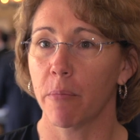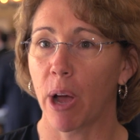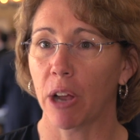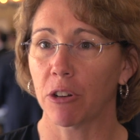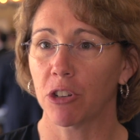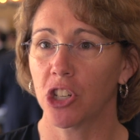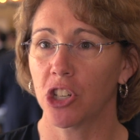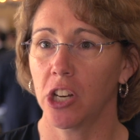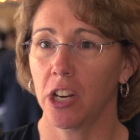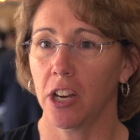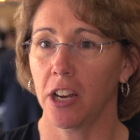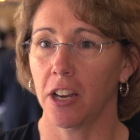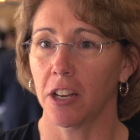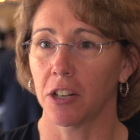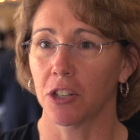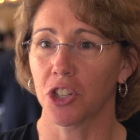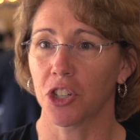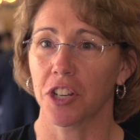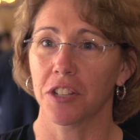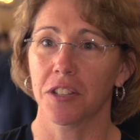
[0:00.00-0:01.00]
about
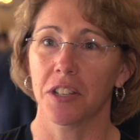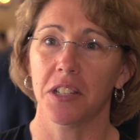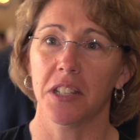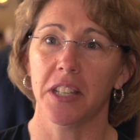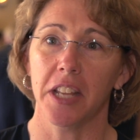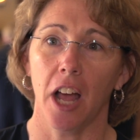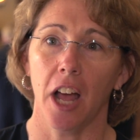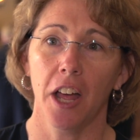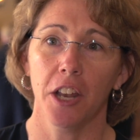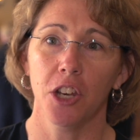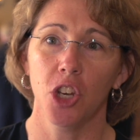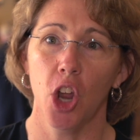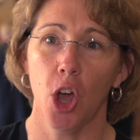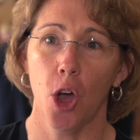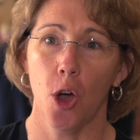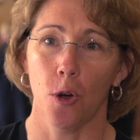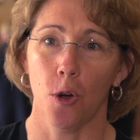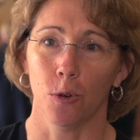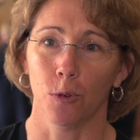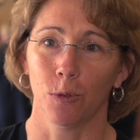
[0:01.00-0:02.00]
change because it's the
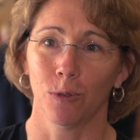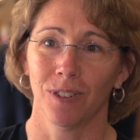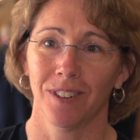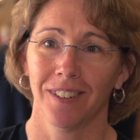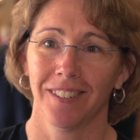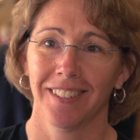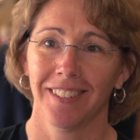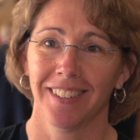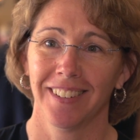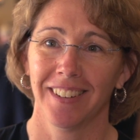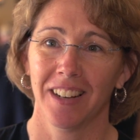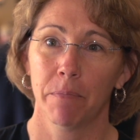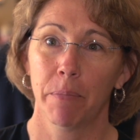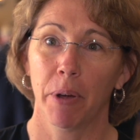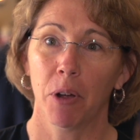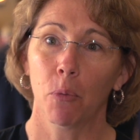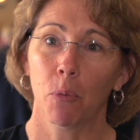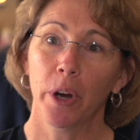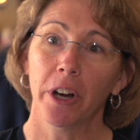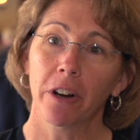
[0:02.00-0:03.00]
unknown.
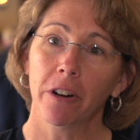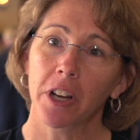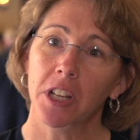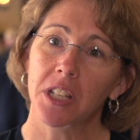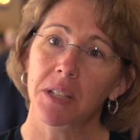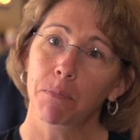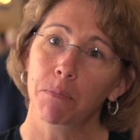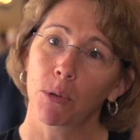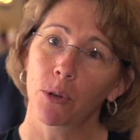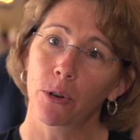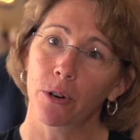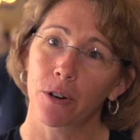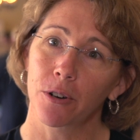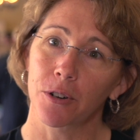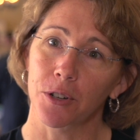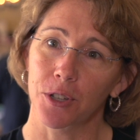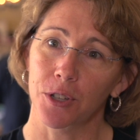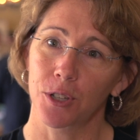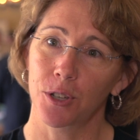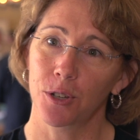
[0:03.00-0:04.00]
But we're
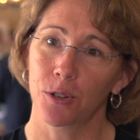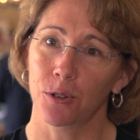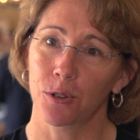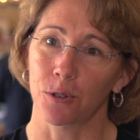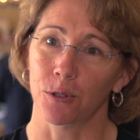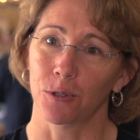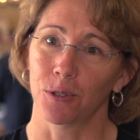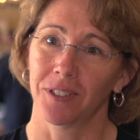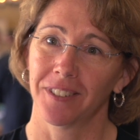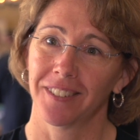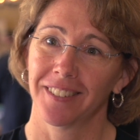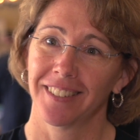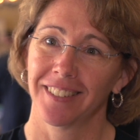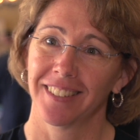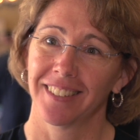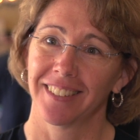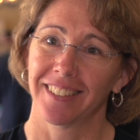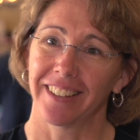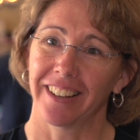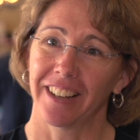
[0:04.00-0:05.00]
explorers too.
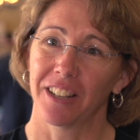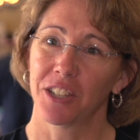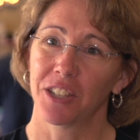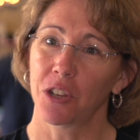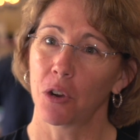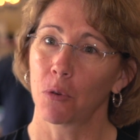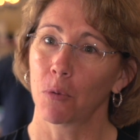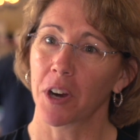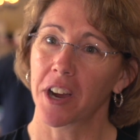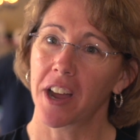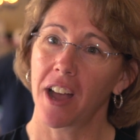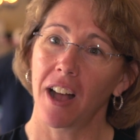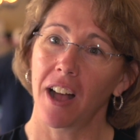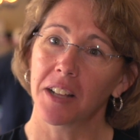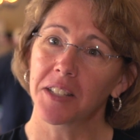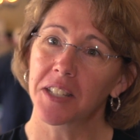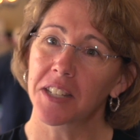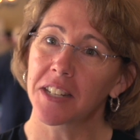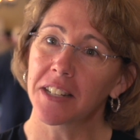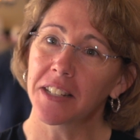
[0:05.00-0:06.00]
And so we're
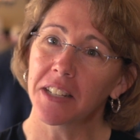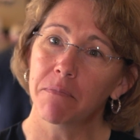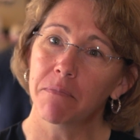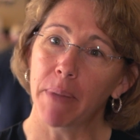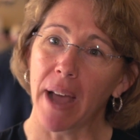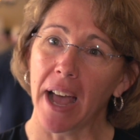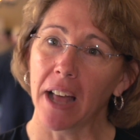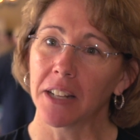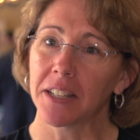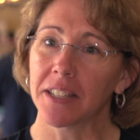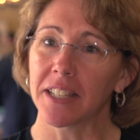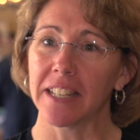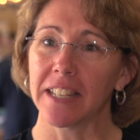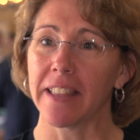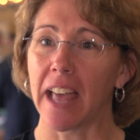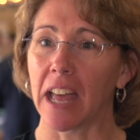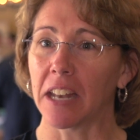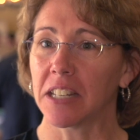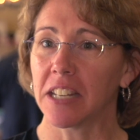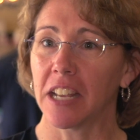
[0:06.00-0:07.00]
constantly
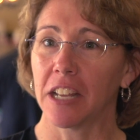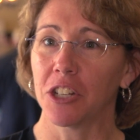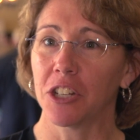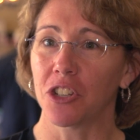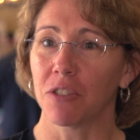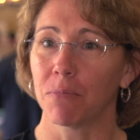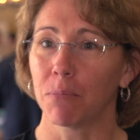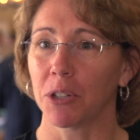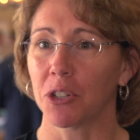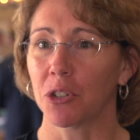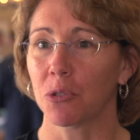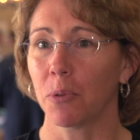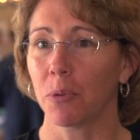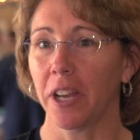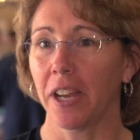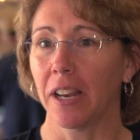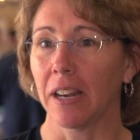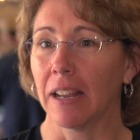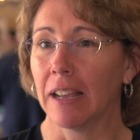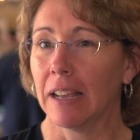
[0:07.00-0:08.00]
balancing that tension
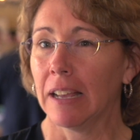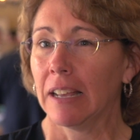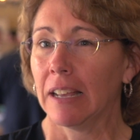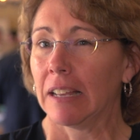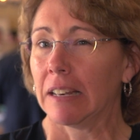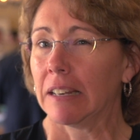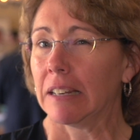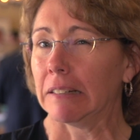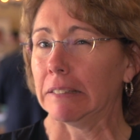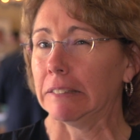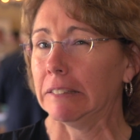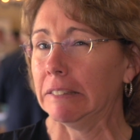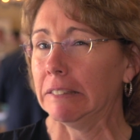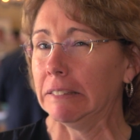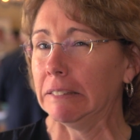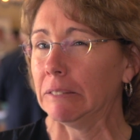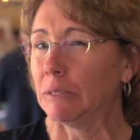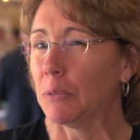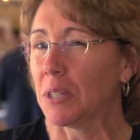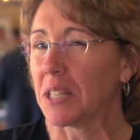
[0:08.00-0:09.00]
between
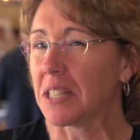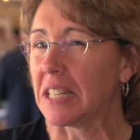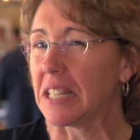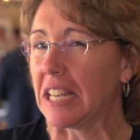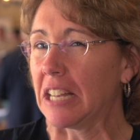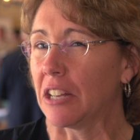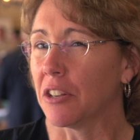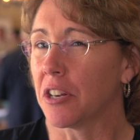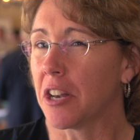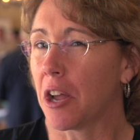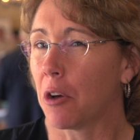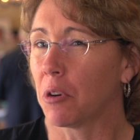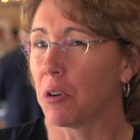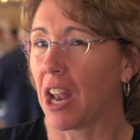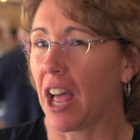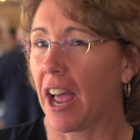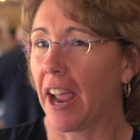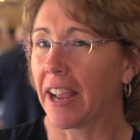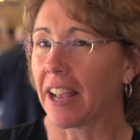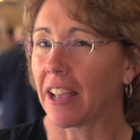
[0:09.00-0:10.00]
what's the unknown
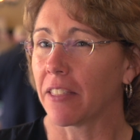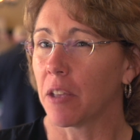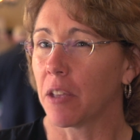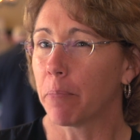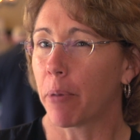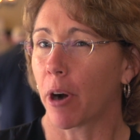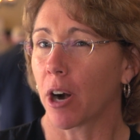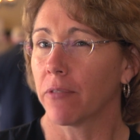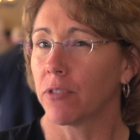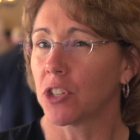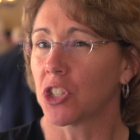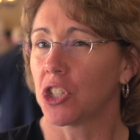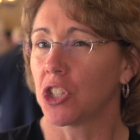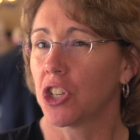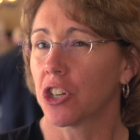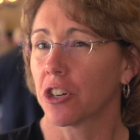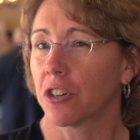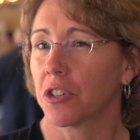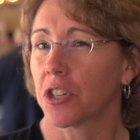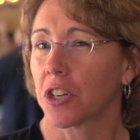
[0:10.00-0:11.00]
like, and then part of us
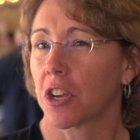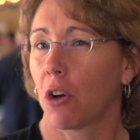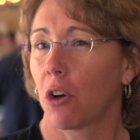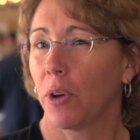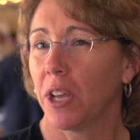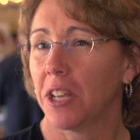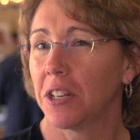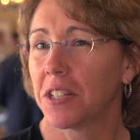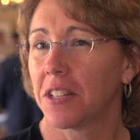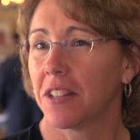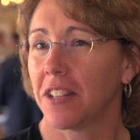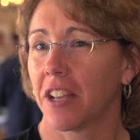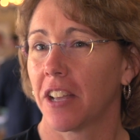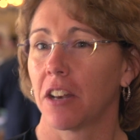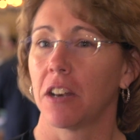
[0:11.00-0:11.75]
yearn to go into the